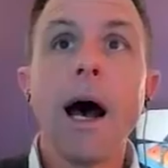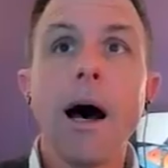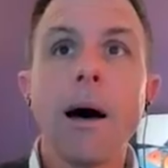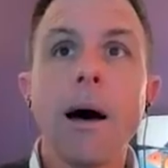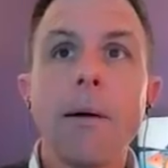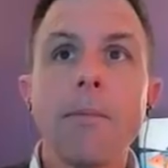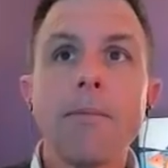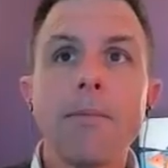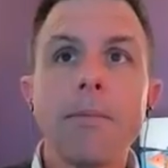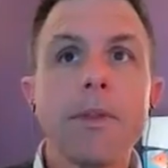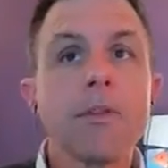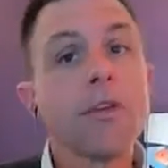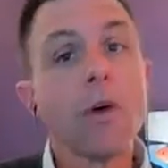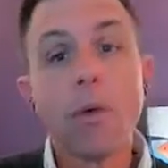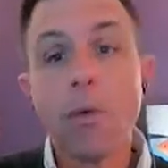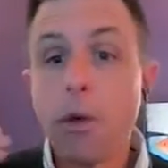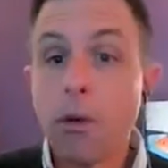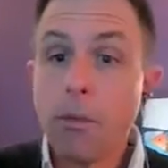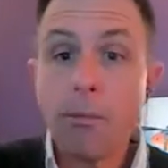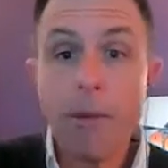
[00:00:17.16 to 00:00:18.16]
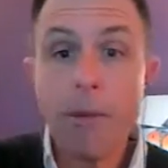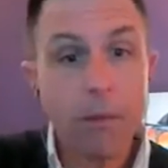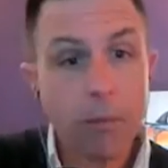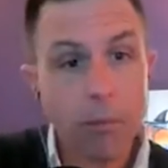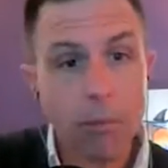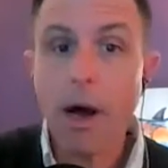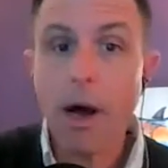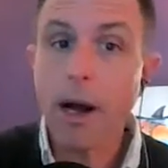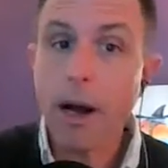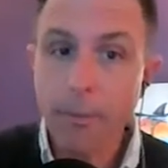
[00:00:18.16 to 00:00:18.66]
um, so you
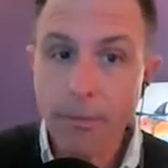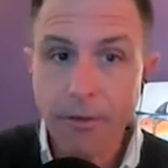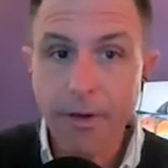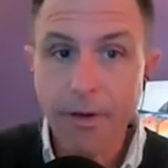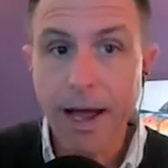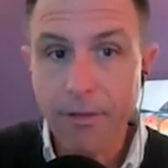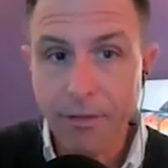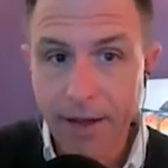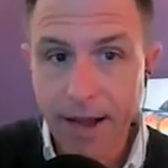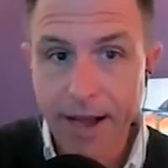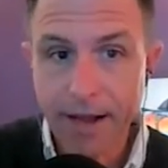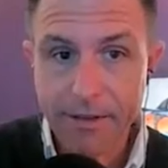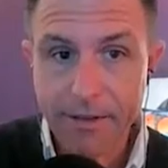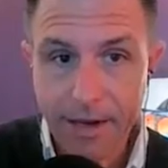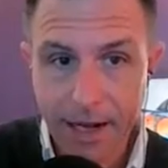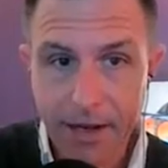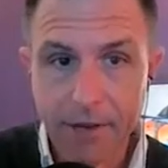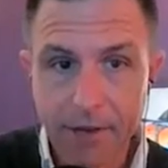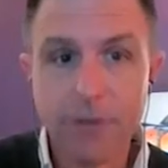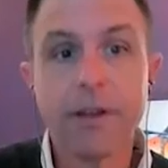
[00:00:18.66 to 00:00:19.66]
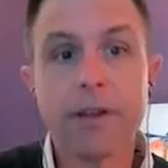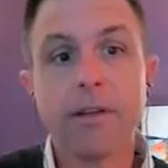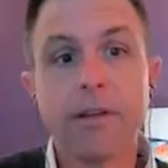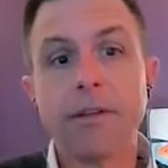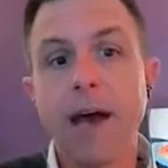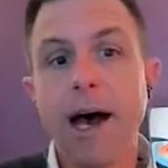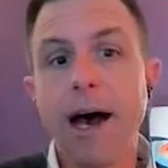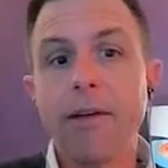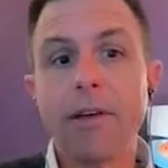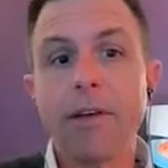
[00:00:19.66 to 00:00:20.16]
met, brought up va-
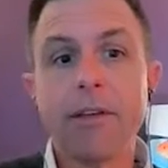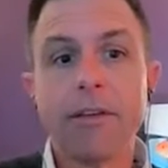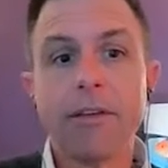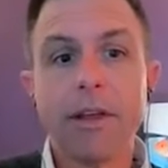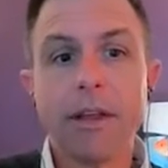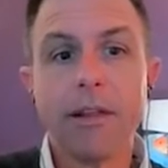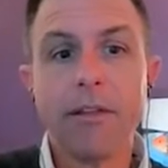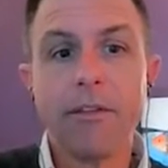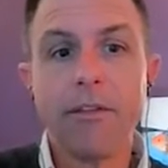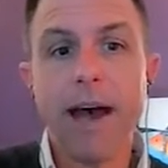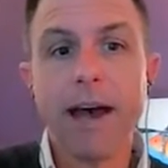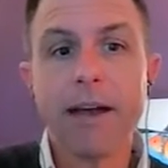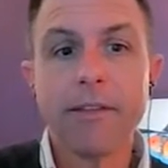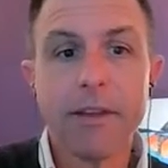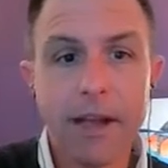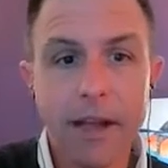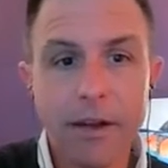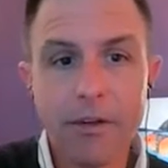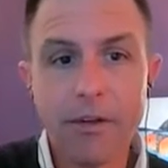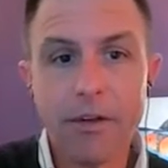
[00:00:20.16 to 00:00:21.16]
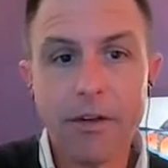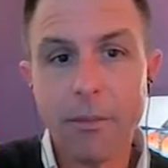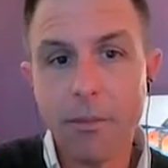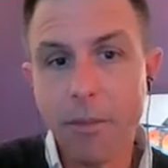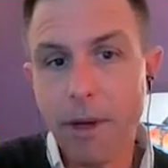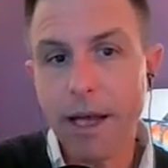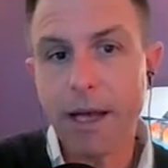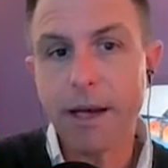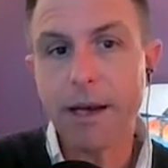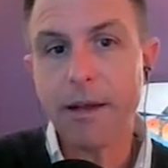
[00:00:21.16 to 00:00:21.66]
vaccinations. Obviously, the mm-hmm. vaccination
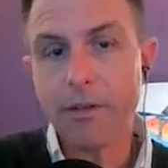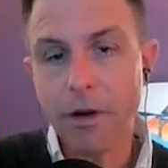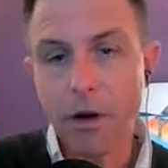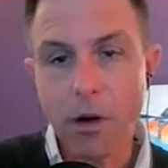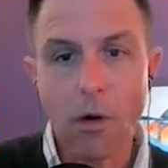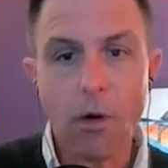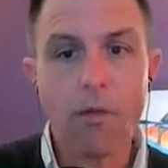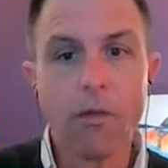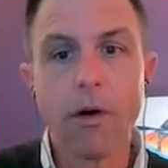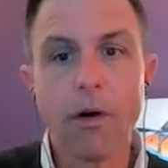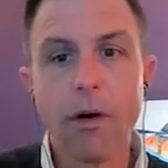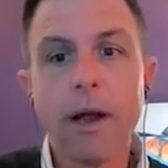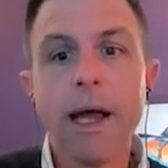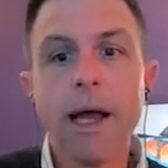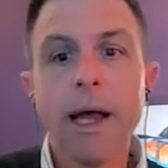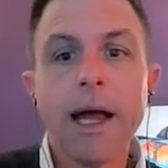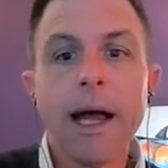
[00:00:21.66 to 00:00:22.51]
debate isn't over.